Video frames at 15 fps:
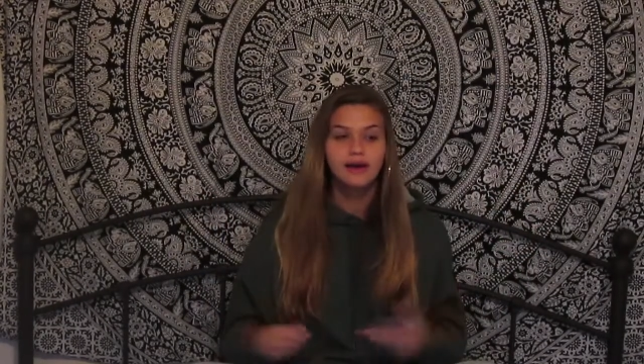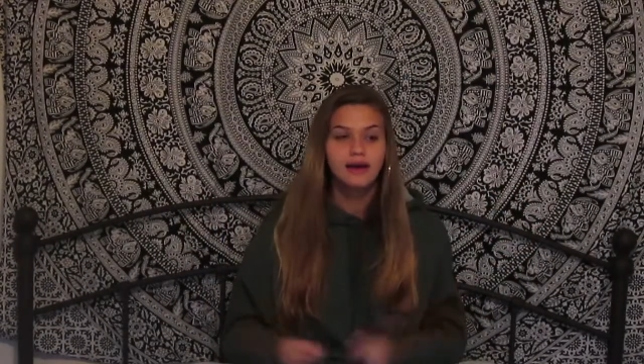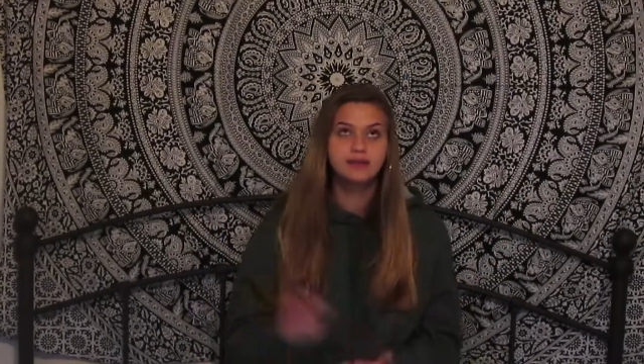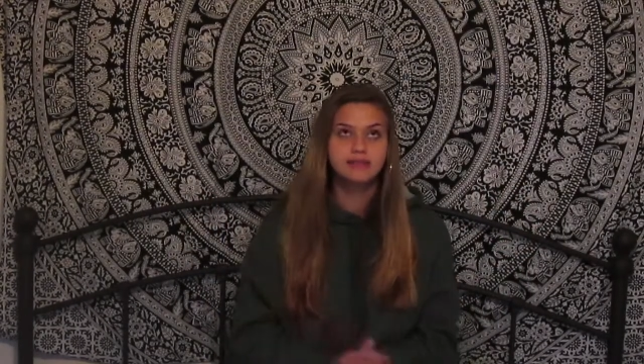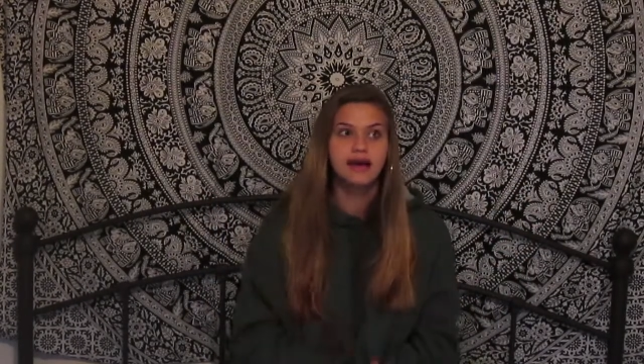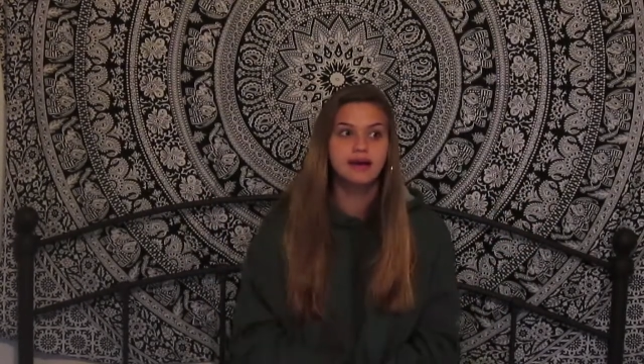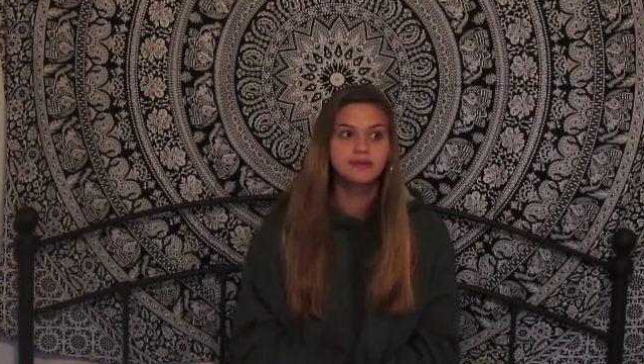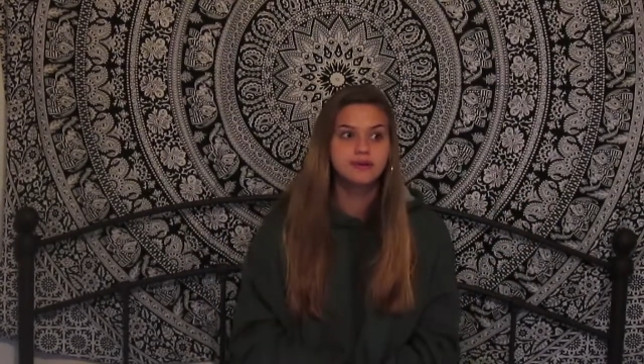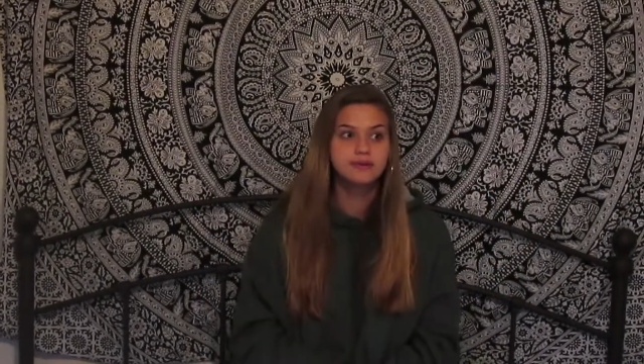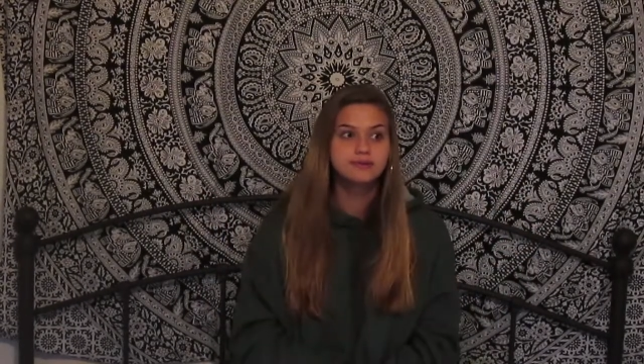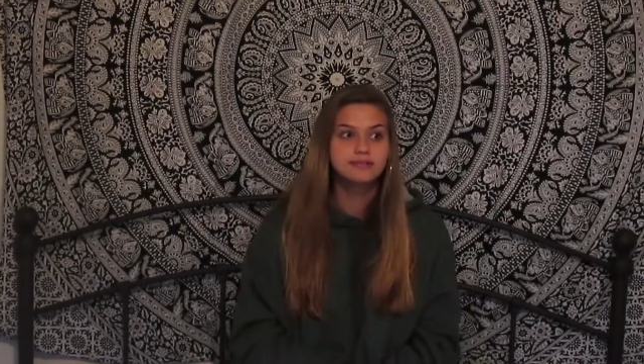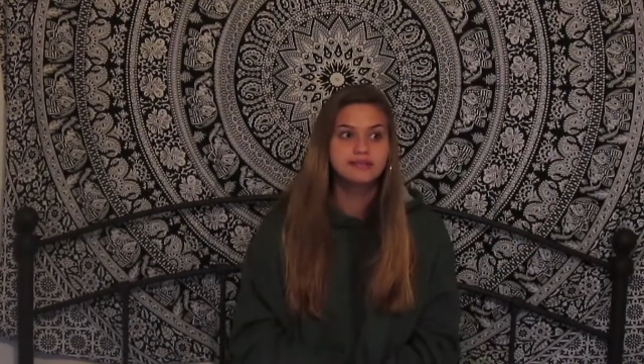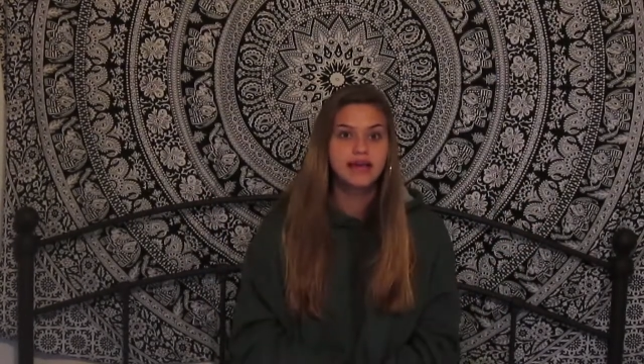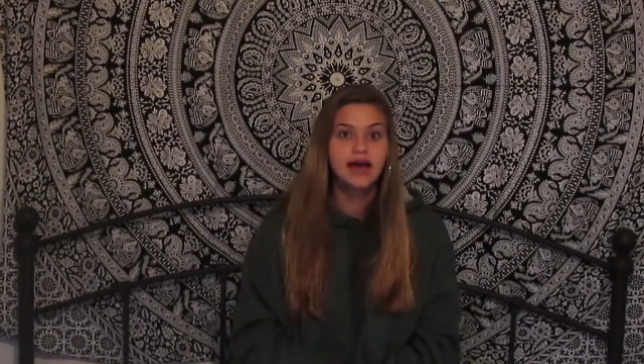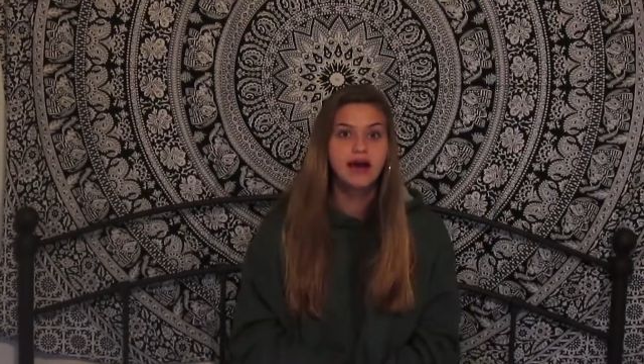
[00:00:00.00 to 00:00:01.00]
Being that
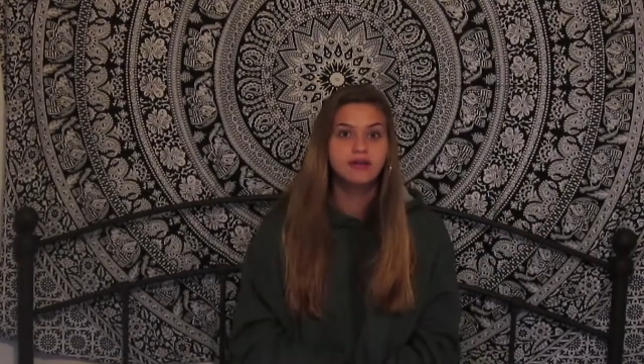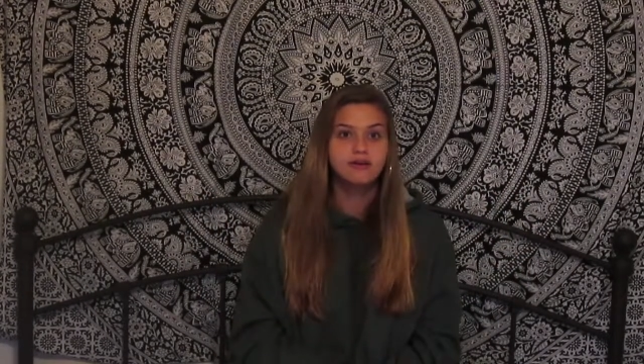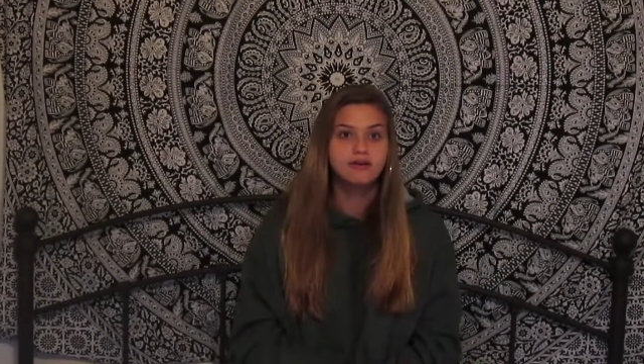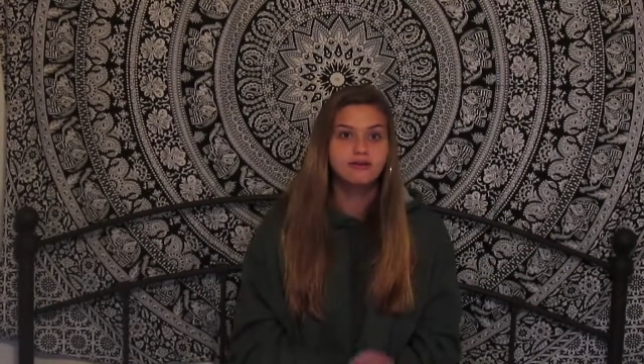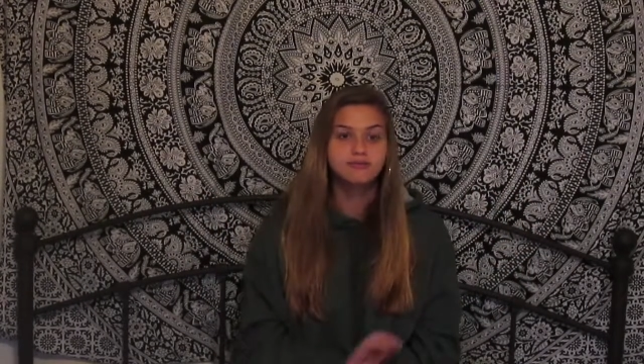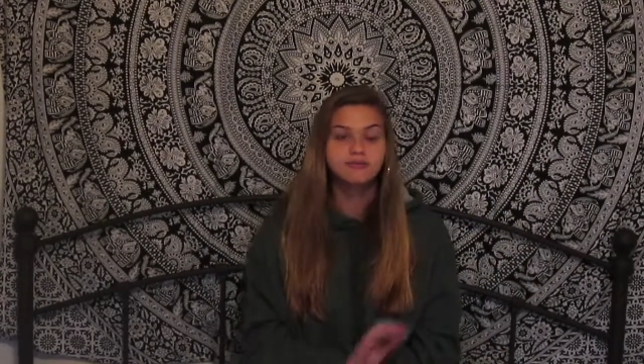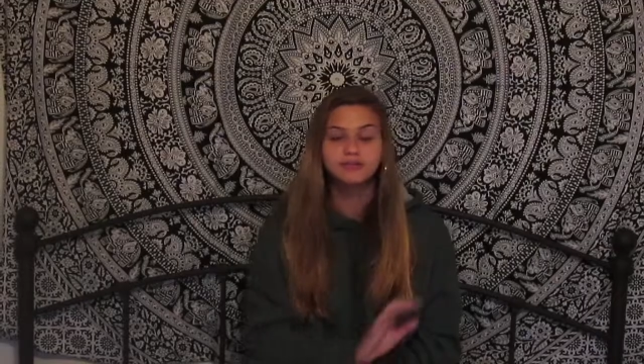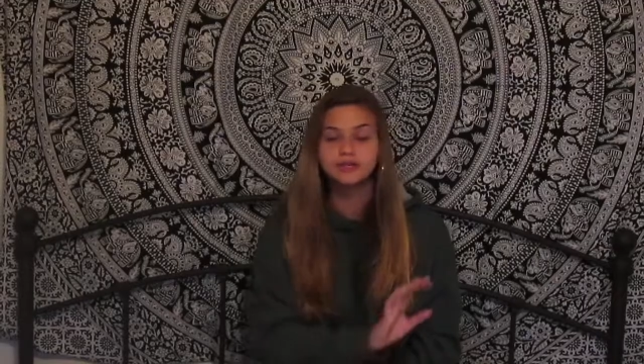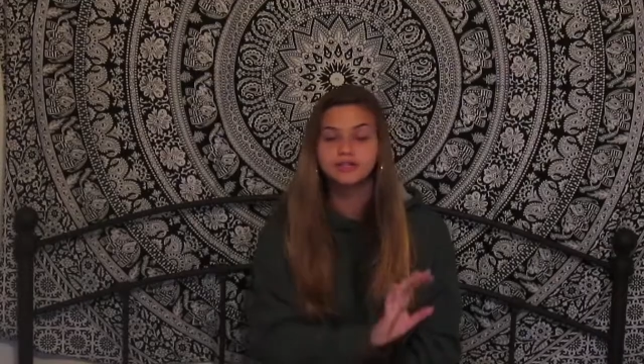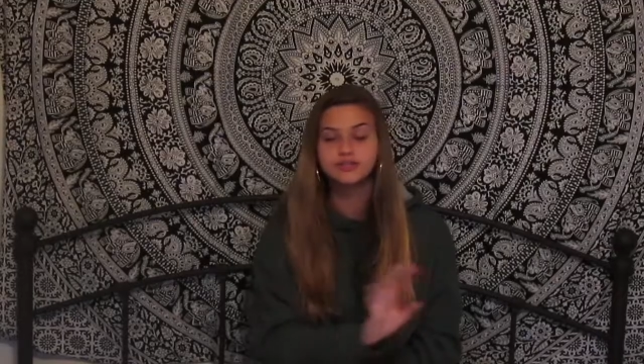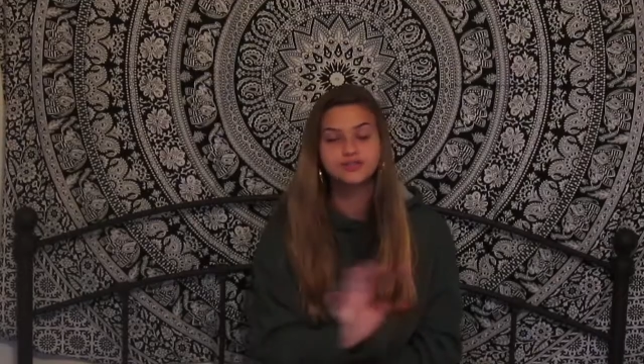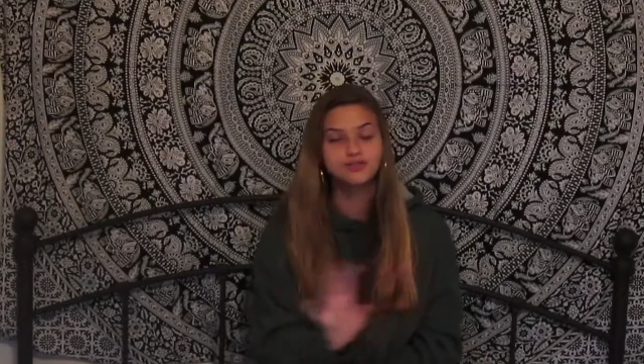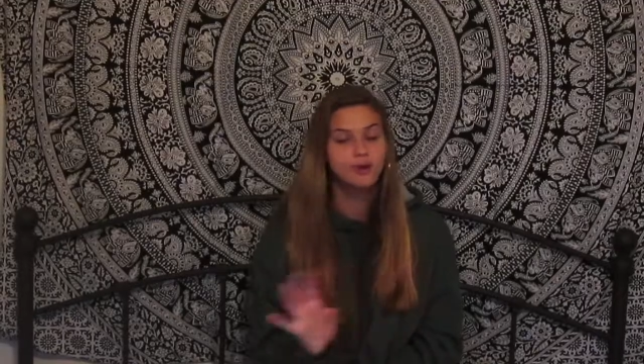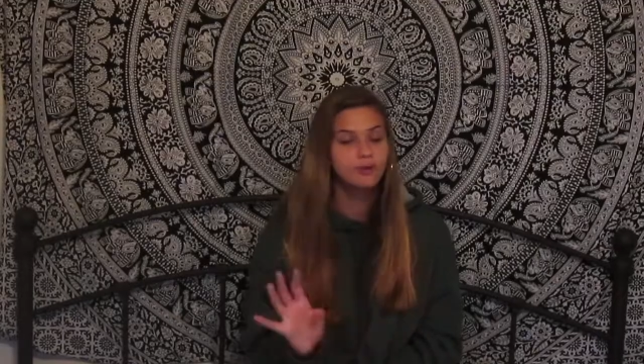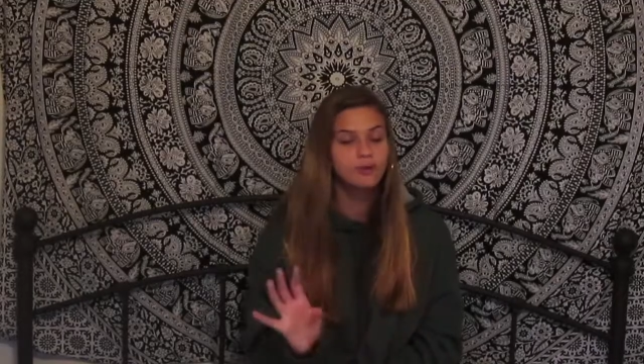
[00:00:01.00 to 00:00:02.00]
close to Callum for, like,
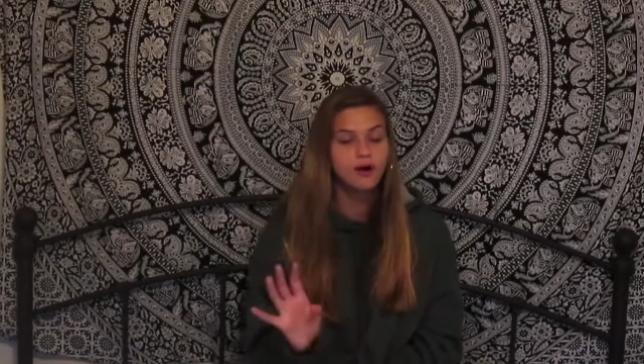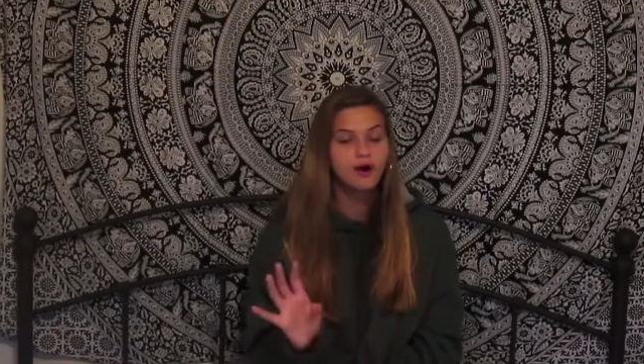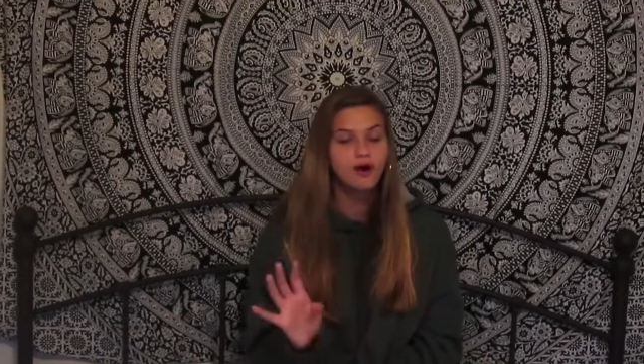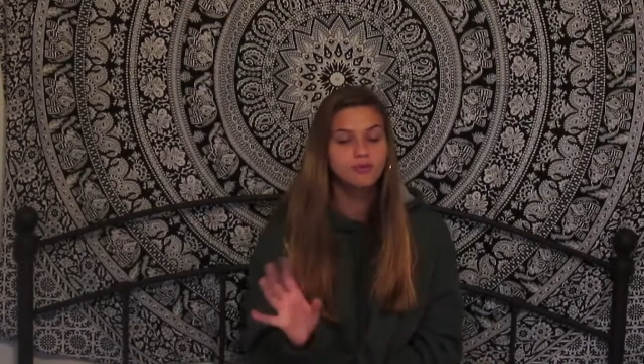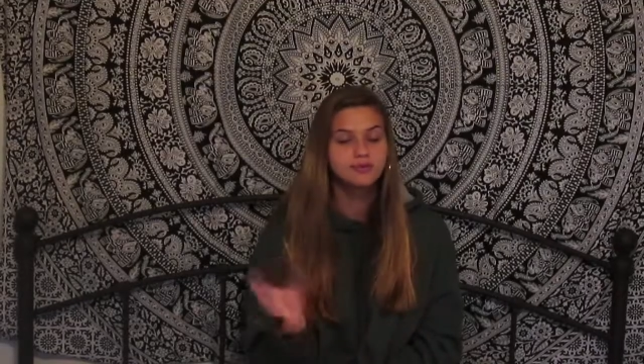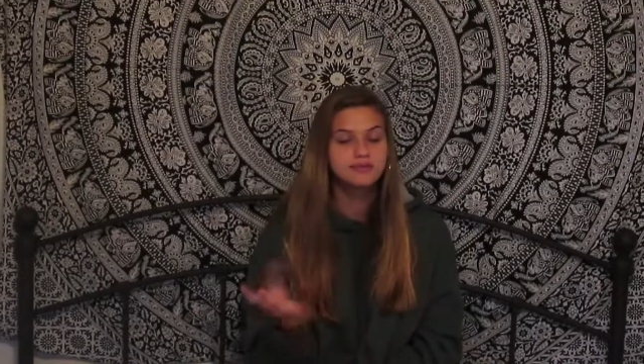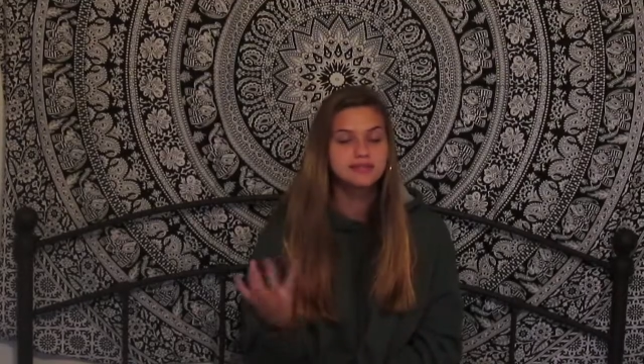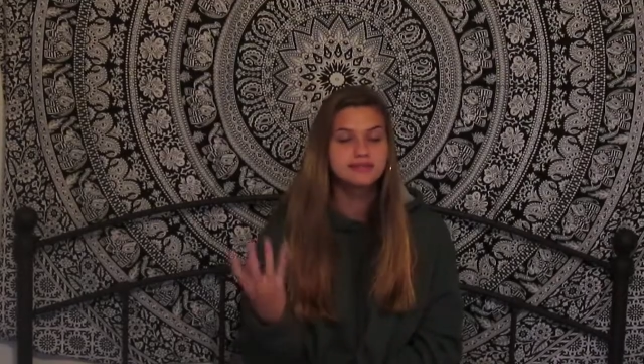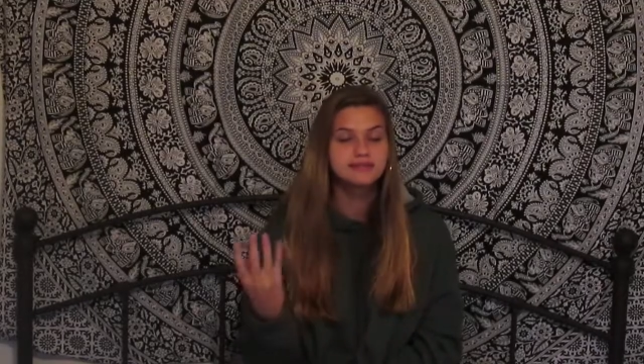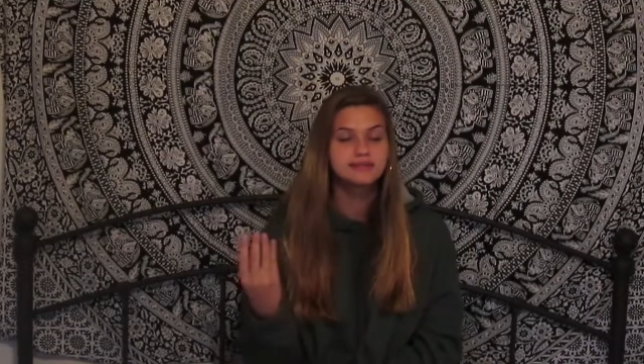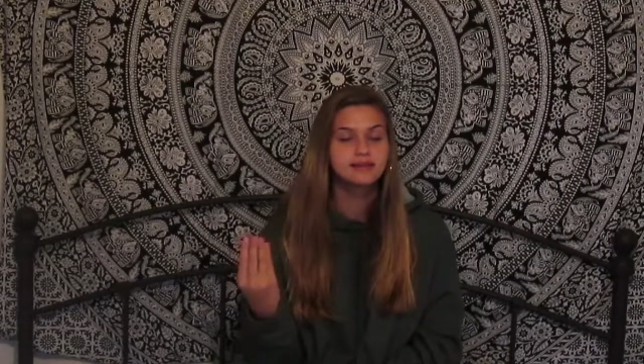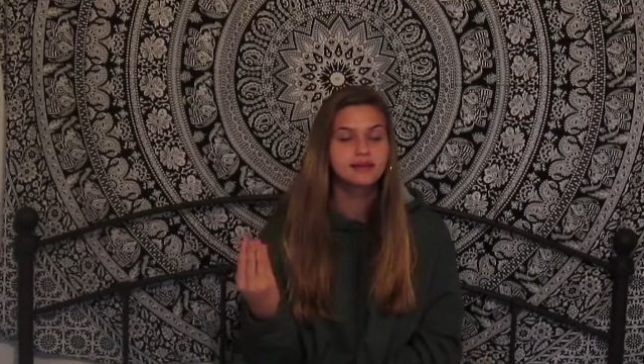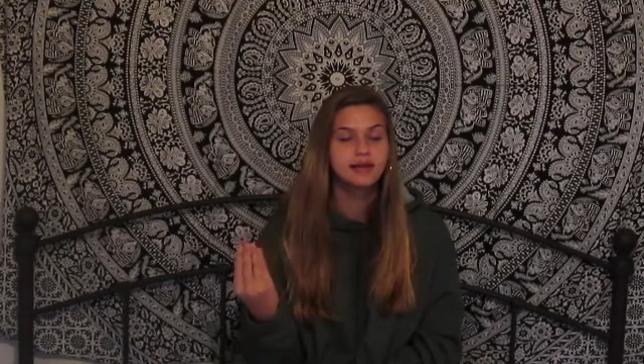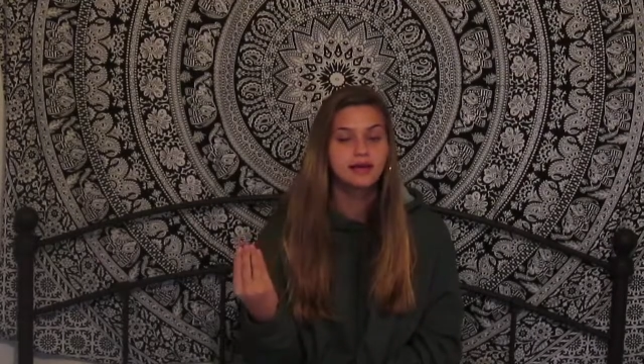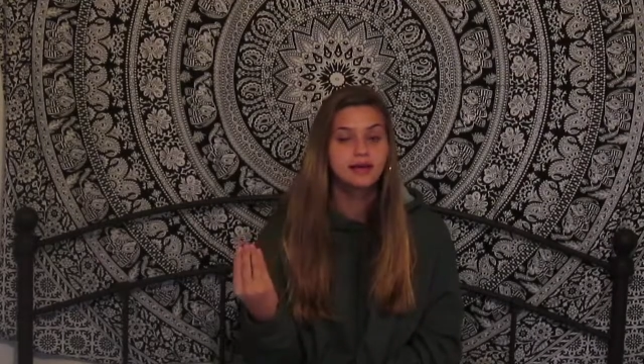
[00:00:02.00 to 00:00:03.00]
so long was just
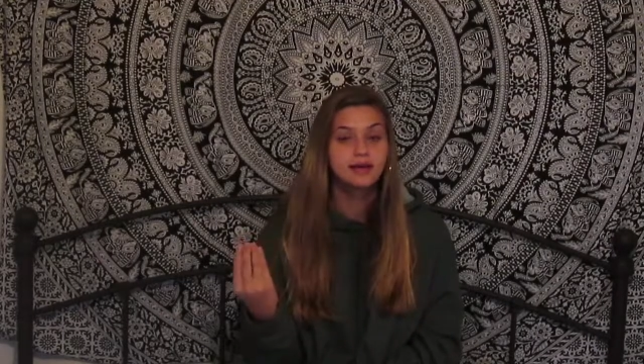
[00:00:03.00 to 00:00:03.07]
